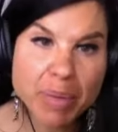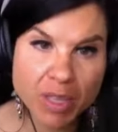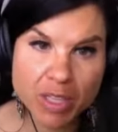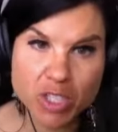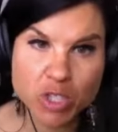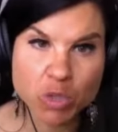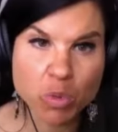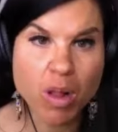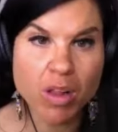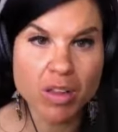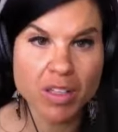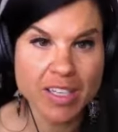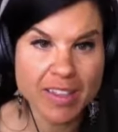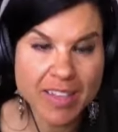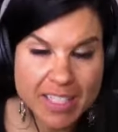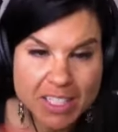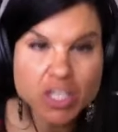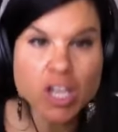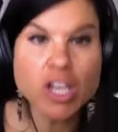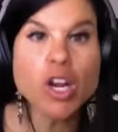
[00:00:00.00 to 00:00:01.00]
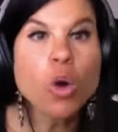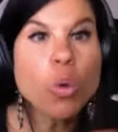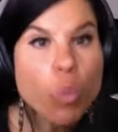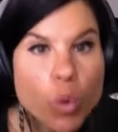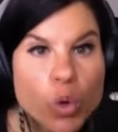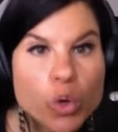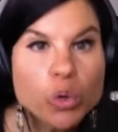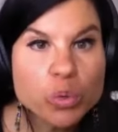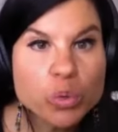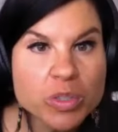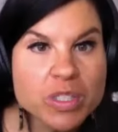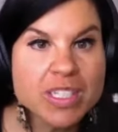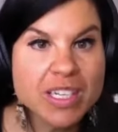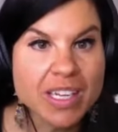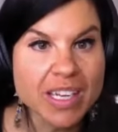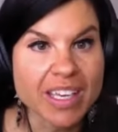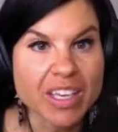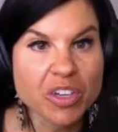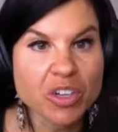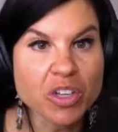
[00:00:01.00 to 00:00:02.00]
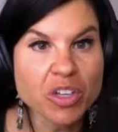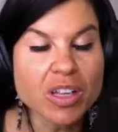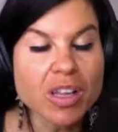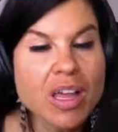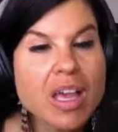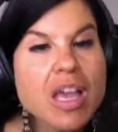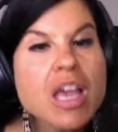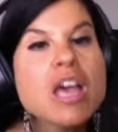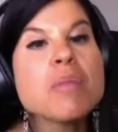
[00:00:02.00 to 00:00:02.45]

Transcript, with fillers: fabulous quality that's not a wound to heal